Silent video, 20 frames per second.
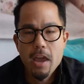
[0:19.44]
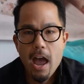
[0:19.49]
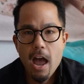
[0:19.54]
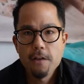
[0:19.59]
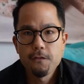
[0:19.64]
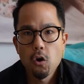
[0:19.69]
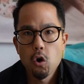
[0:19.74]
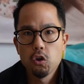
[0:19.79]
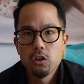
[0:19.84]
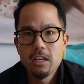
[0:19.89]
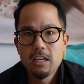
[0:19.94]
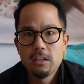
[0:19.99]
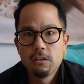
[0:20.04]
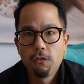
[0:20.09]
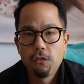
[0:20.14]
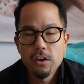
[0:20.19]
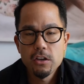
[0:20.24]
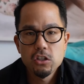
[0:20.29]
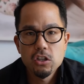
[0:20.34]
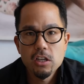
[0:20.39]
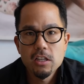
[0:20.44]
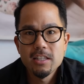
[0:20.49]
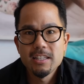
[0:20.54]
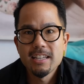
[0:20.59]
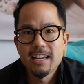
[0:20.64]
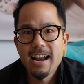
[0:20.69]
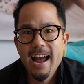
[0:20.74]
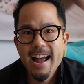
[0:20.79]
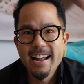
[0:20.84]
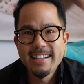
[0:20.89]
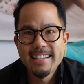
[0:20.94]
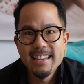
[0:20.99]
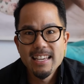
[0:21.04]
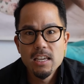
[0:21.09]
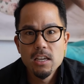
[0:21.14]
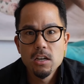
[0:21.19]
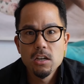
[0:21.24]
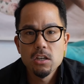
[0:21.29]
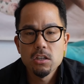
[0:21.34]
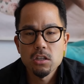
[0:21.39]
have all these visions and
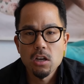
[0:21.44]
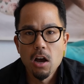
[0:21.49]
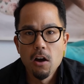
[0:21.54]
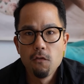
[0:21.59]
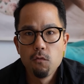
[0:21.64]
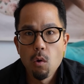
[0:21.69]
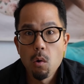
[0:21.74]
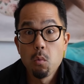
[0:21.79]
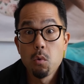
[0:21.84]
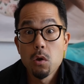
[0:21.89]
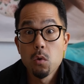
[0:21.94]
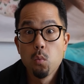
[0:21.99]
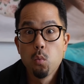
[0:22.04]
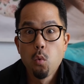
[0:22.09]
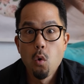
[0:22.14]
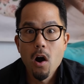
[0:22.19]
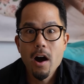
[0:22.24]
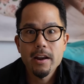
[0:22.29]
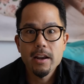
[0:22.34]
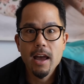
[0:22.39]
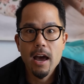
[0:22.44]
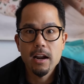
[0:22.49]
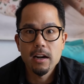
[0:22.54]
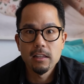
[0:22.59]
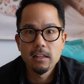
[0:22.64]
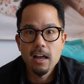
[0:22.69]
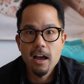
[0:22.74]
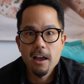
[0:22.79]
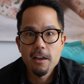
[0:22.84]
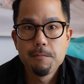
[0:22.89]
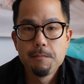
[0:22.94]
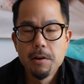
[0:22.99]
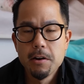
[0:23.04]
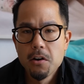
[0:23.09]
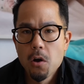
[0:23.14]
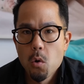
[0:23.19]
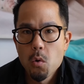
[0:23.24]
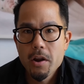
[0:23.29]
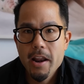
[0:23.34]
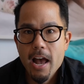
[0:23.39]
ideas of what we want out of life, but
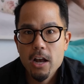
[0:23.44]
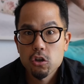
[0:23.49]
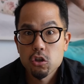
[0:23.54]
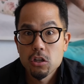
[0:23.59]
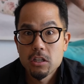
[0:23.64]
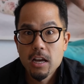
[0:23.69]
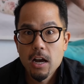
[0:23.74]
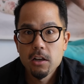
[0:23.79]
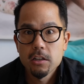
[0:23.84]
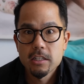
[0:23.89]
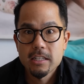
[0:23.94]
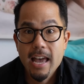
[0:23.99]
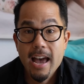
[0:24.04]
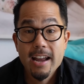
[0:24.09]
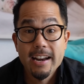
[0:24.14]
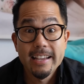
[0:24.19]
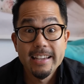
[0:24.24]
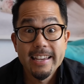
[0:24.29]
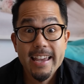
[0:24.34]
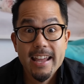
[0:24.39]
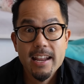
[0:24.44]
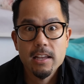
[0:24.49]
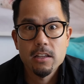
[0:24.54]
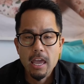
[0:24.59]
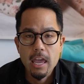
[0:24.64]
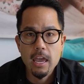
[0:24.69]
no one actually tells us how to get it.